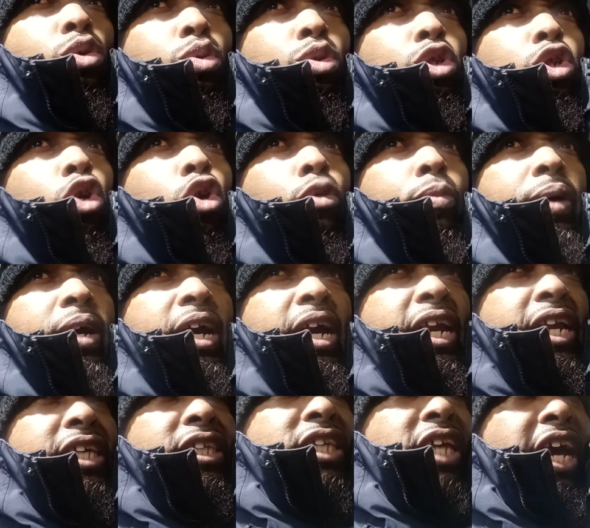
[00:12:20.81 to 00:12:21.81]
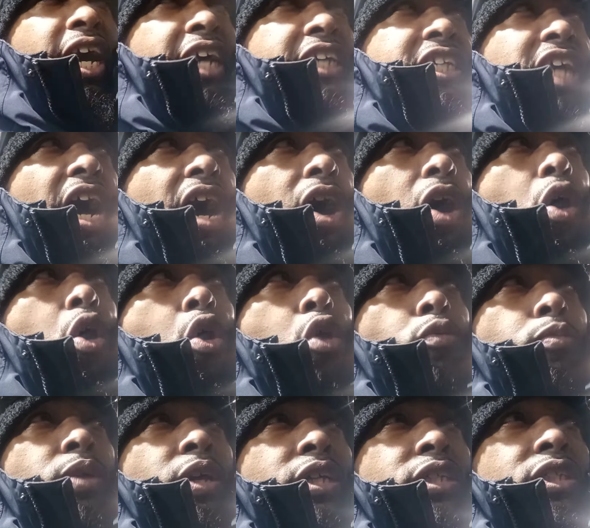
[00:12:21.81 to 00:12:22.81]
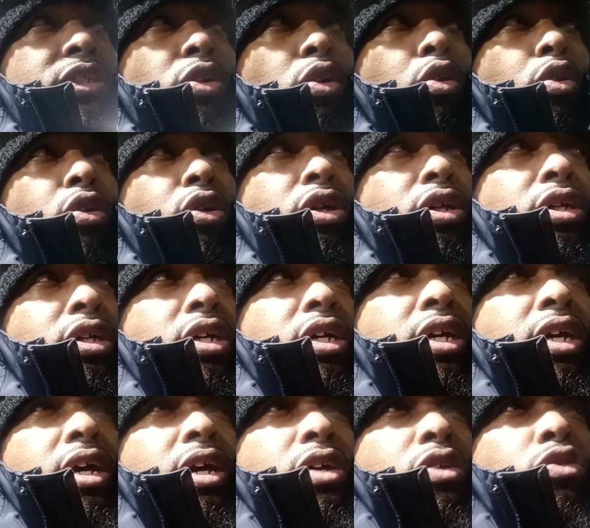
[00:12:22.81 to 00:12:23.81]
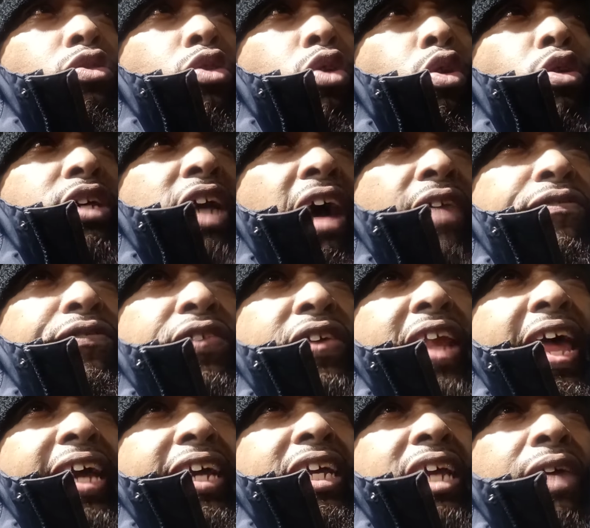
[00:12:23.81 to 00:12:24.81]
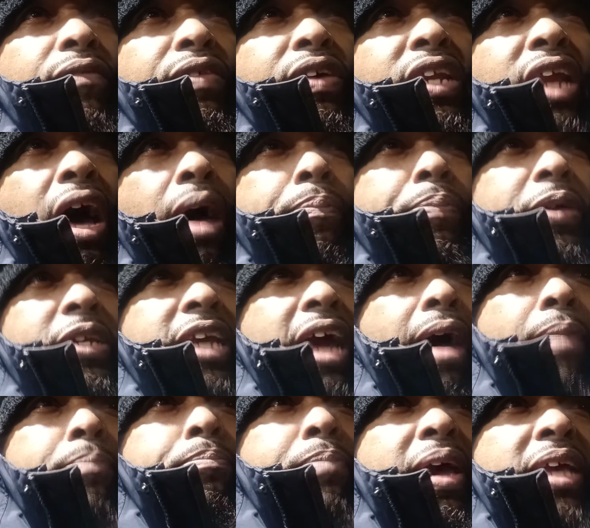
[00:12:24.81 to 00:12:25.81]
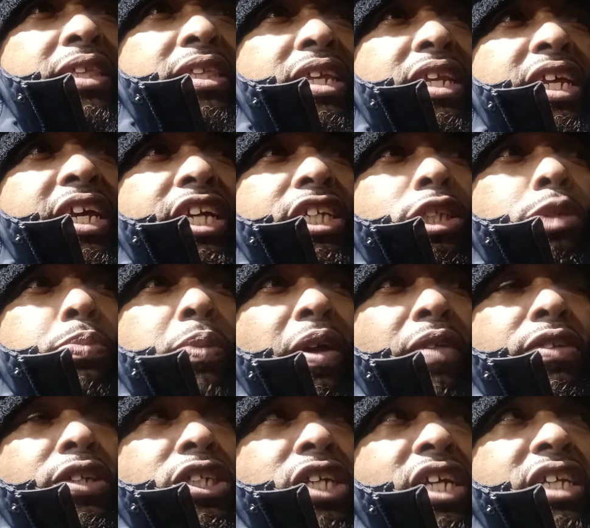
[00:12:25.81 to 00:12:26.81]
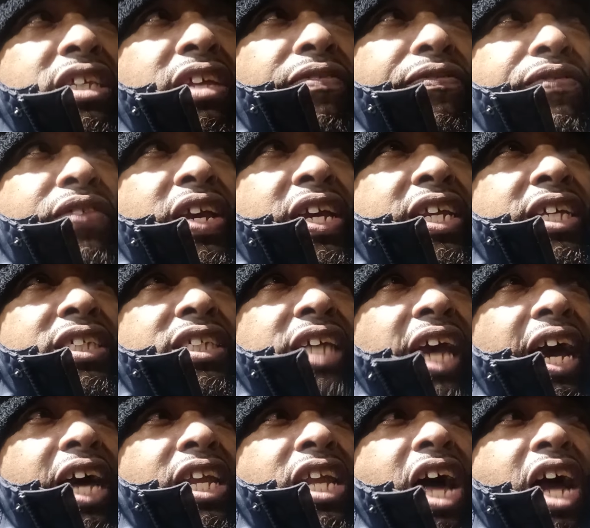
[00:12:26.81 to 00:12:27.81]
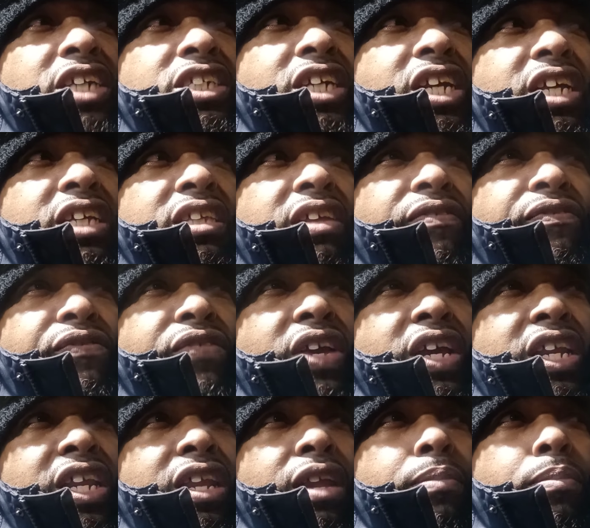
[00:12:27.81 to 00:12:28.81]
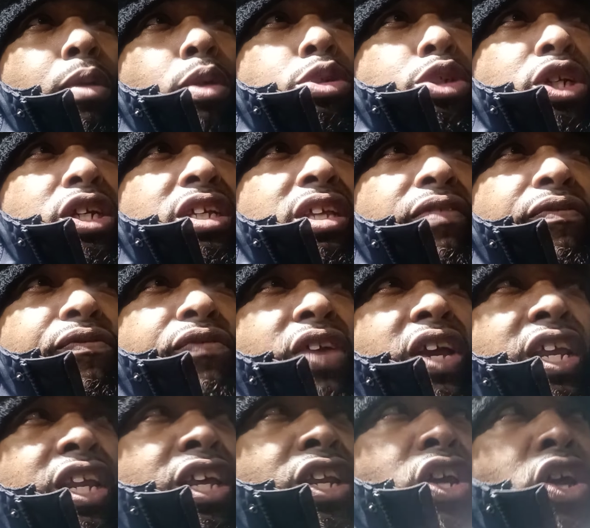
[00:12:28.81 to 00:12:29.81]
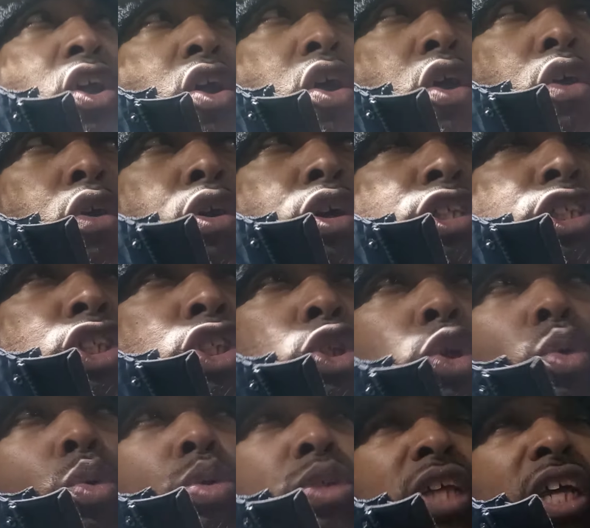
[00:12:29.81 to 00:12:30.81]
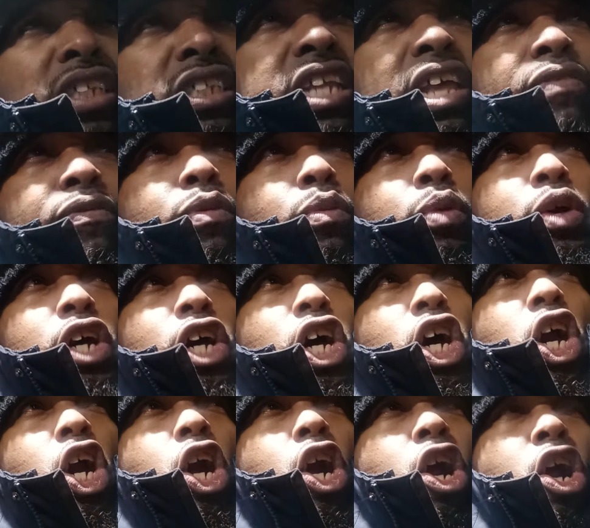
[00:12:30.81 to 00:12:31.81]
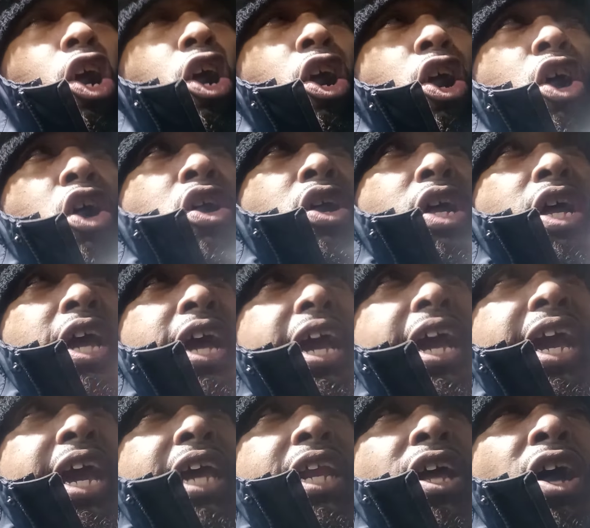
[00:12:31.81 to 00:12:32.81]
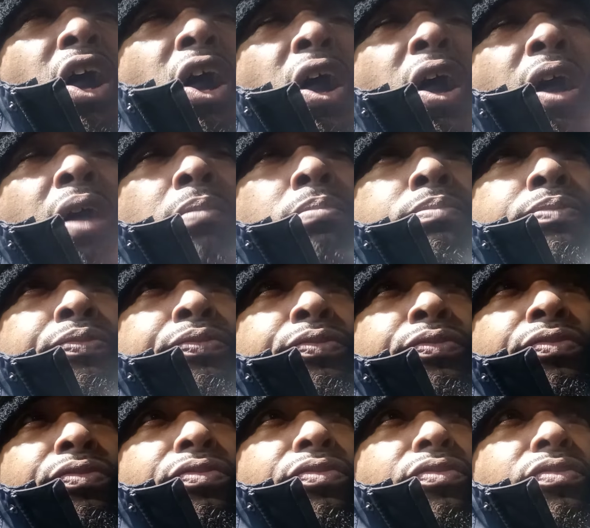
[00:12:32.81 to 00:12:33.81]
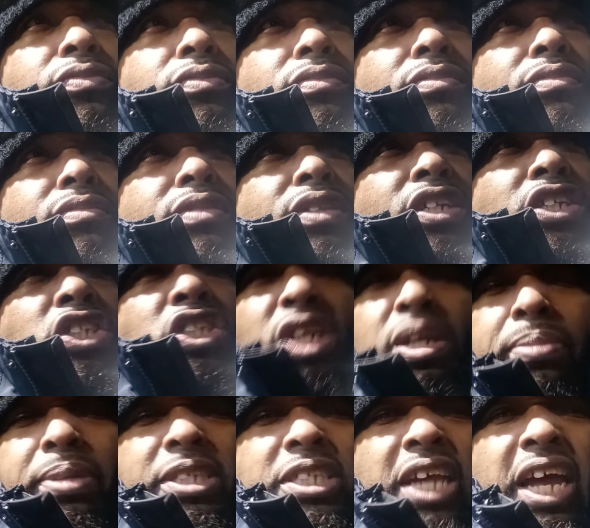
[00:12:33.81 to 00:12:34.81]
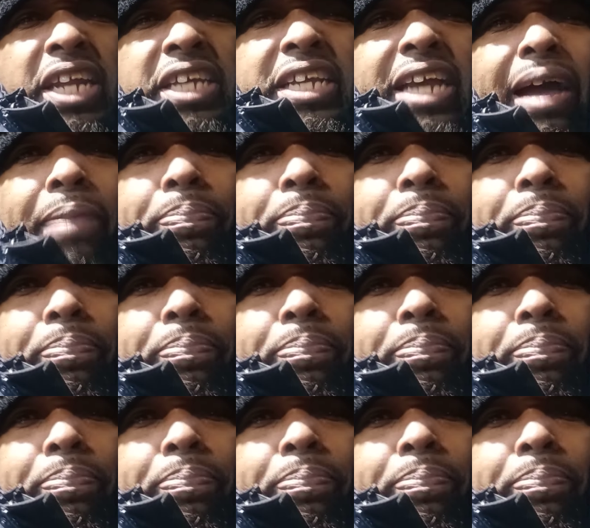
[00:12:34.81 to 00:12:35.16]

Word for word: youtube or anything and y'all homeless or you know, y'all feel like giving up and y'all mentally and spiritually defeated, psychologically defeated, emotionally defeated. Or as dudes, I was living with a girl and um, she be telling